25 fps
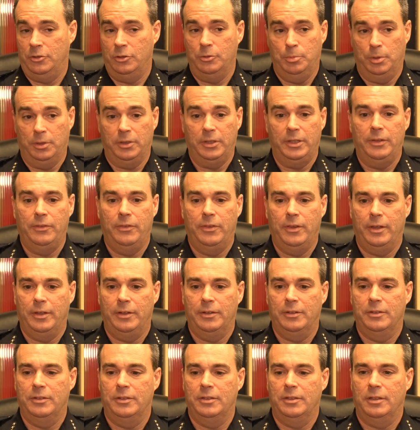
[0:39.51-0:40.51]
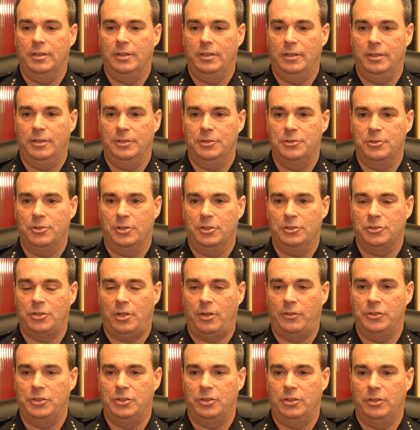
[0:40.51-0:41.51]
do believe that drugs
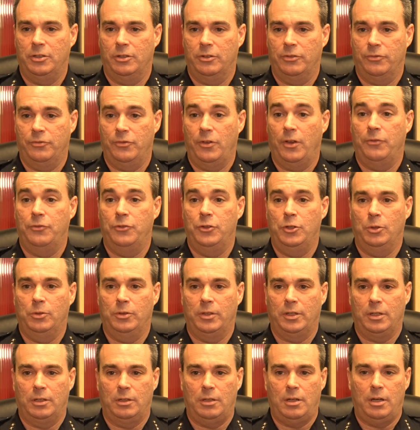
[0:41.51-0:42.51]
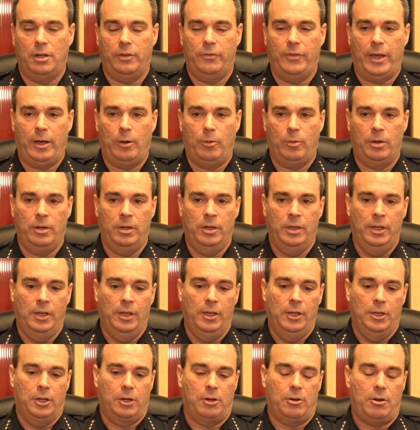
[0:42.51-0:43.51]
obviously are fueling a lot of our
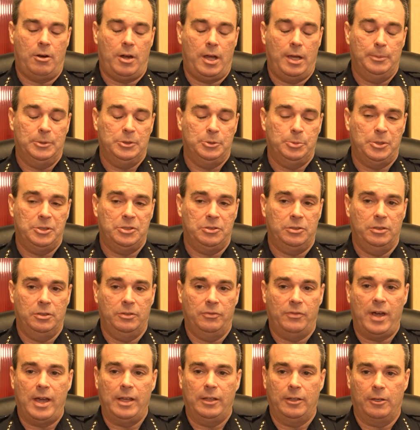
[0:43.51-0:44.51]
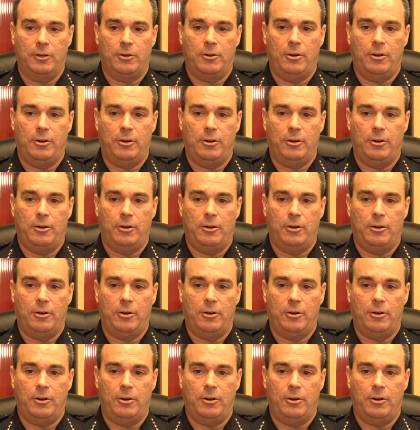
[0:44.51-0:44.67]
crime, especially the violent